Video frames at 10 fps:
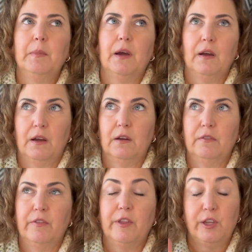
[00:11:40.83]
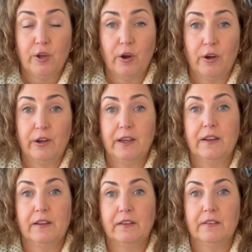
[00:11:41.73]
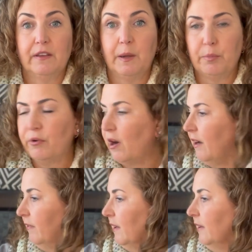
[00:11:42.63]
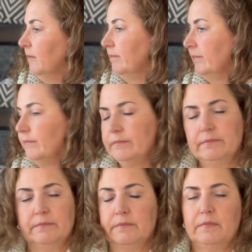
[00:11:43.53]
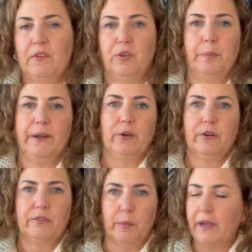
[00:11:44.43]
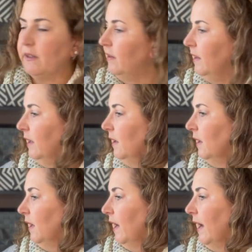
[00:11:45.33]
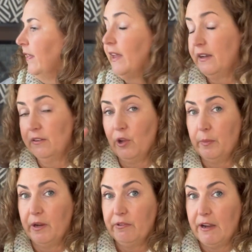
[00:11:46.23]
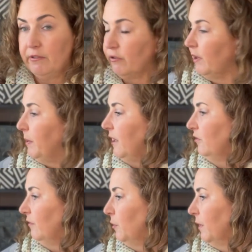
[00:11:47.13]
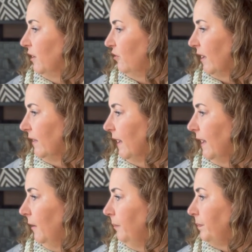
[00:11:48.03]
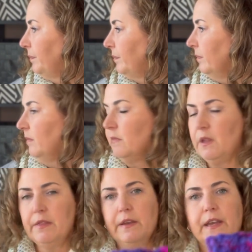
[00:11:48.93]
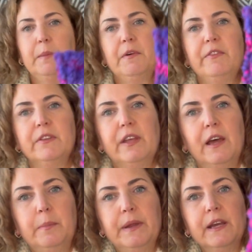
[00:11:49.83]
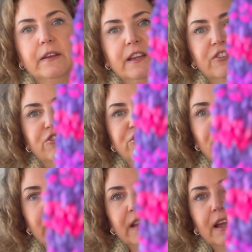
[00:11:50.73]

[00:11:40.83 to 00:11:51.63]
of the yarn is a private spinner from Etsy, and that is on my Ravelry page if you want to check that out. The name of this headband is Shae,